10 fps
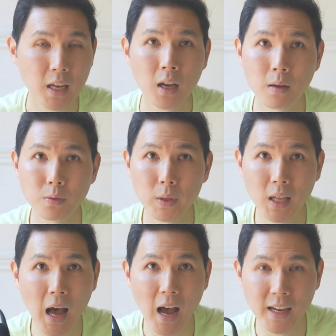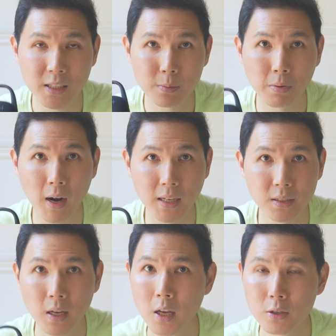it comes with the highest
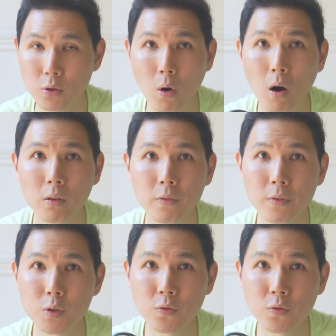price, so all of those